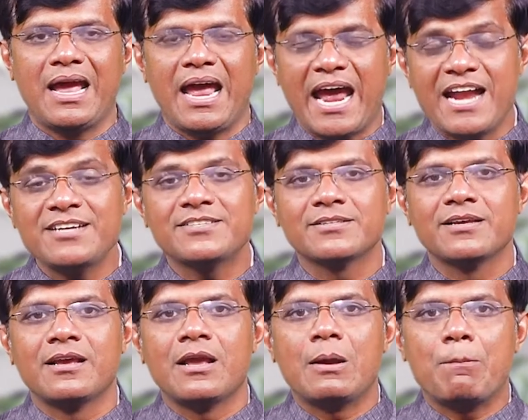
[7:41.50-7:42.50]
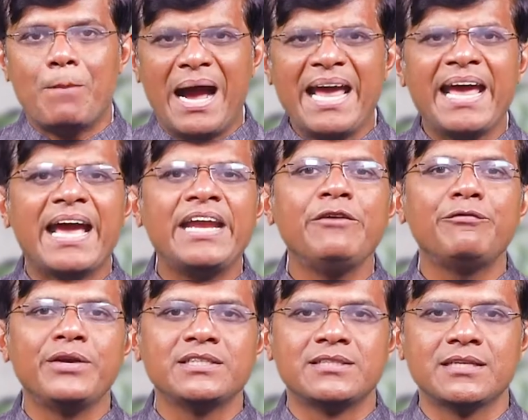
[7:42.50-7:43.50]
Hence, buy any
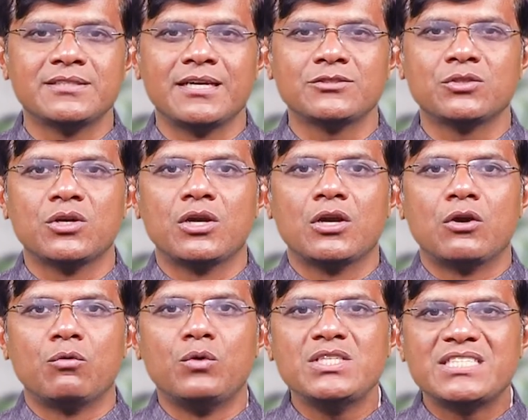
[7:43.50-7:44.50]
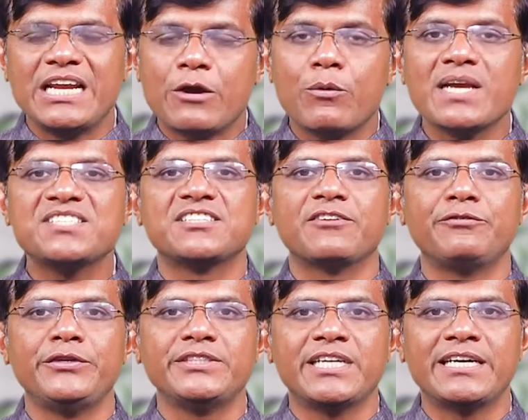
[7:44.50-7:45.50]
fixed assets which requires
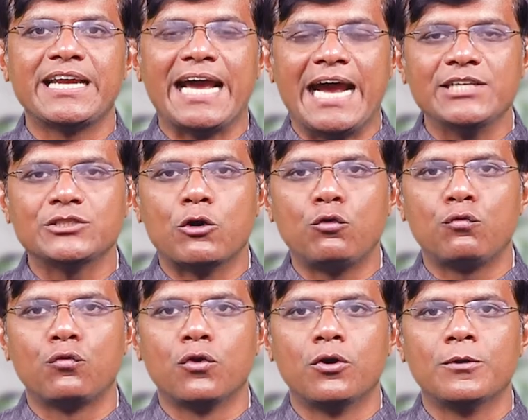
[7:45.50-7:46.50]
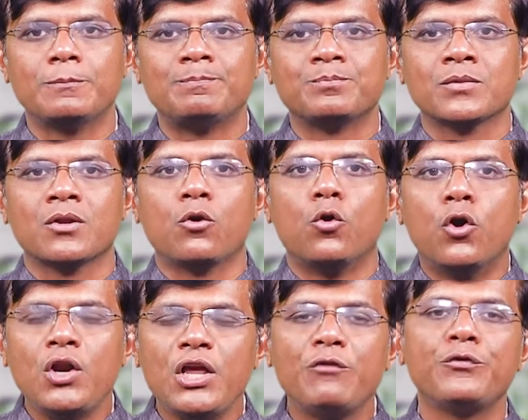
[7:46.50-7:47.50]
sufficient cash outflow
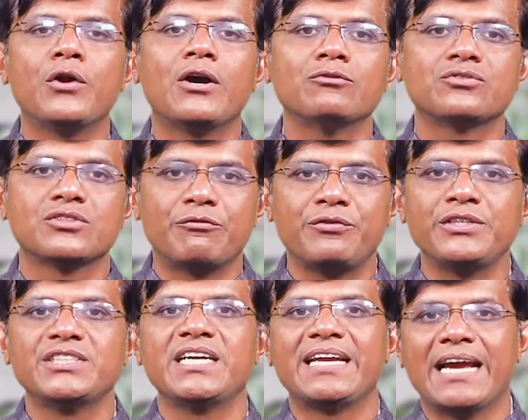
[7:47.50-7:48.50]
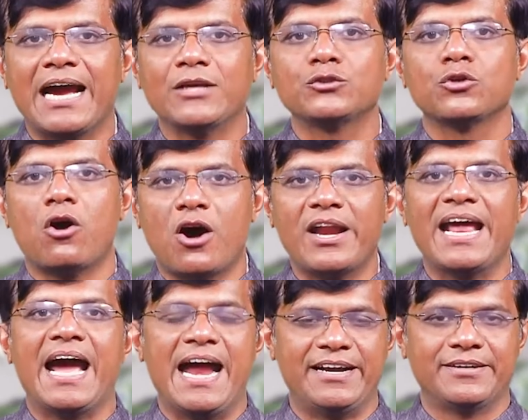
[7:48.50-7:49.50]
only if you have sufficient cash on
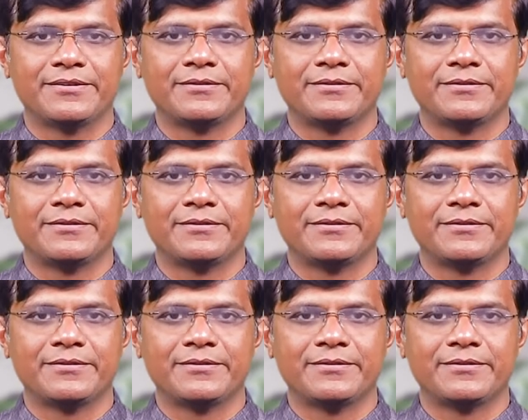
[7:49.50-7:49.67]
hand.